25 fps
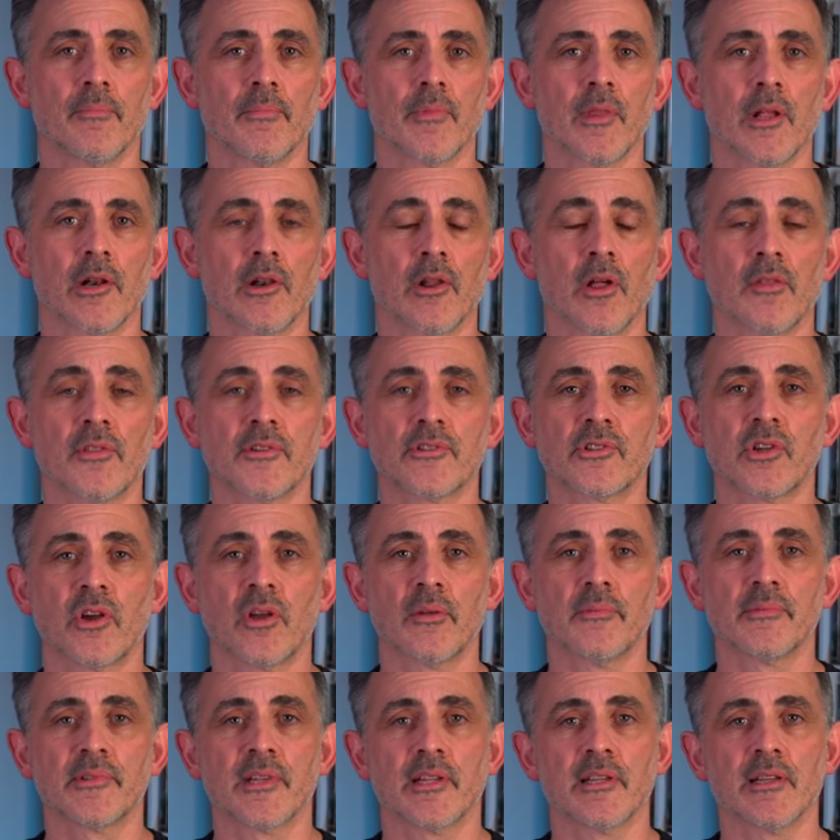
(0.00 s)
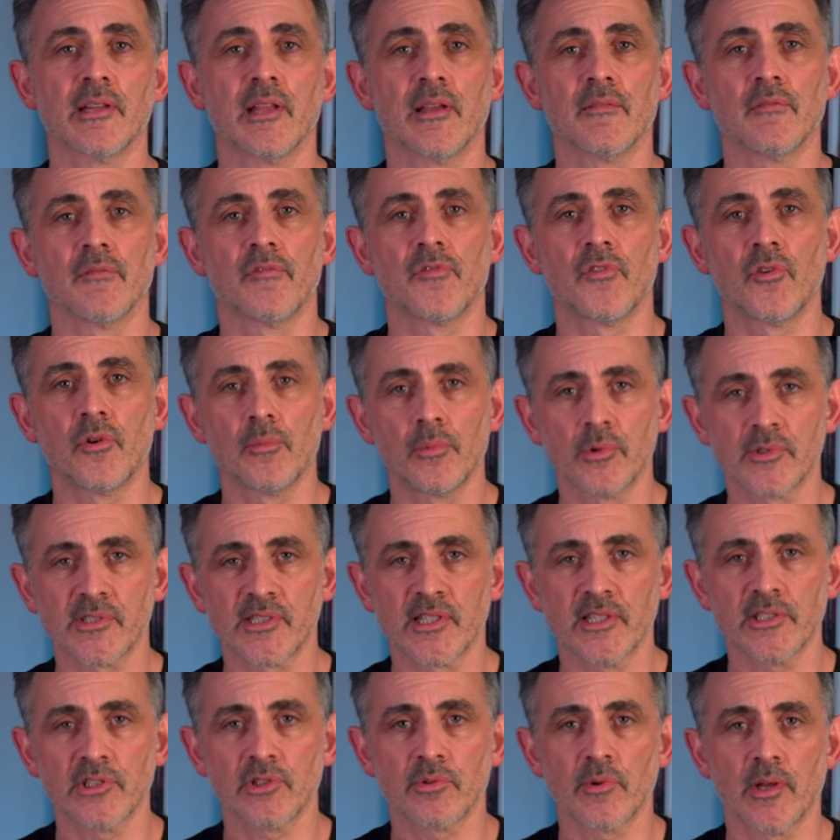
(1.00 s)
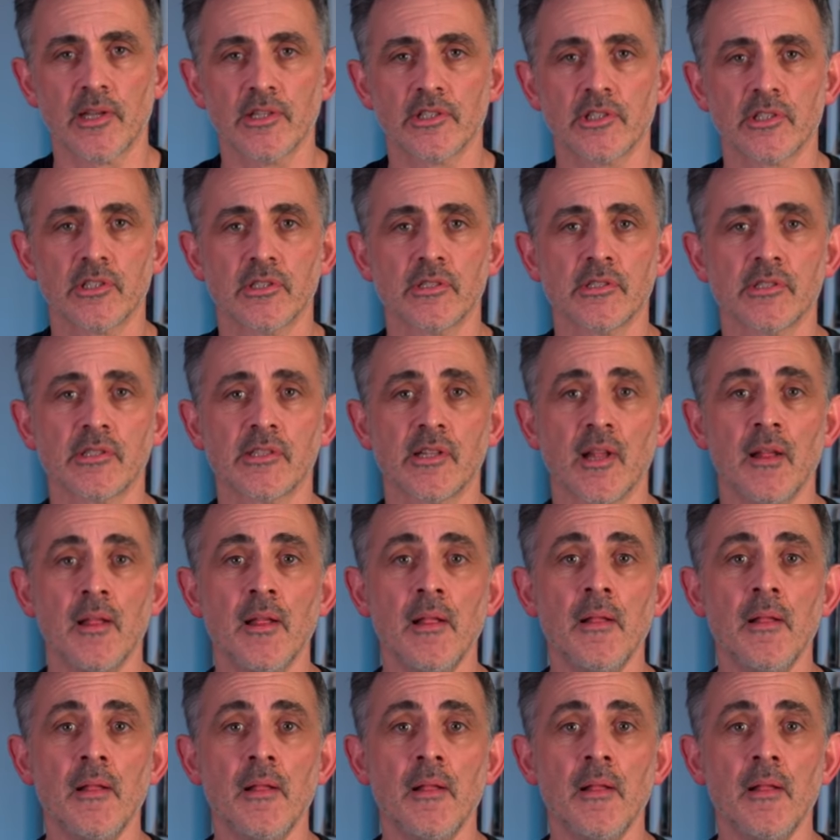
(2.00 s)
A lot of the times in informal situations,